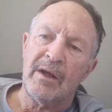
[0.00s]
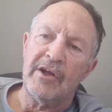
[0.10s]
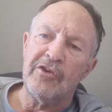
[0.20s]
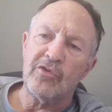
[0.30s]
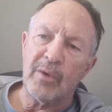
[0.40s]

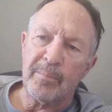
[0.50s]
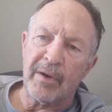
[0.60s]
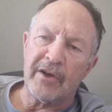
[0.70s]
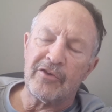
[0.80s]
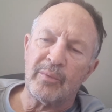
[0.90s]
into a
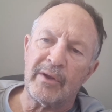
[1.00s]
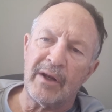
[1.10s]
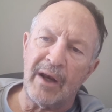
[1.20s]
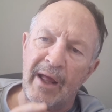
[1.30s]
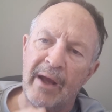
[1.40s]
place where the
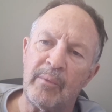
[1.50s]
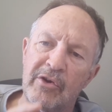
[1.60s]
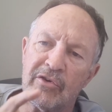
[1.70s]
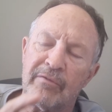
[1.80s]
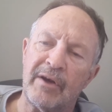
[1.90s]

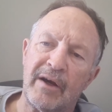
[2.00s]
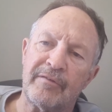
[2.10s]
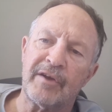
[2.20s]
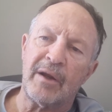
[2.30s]
language of love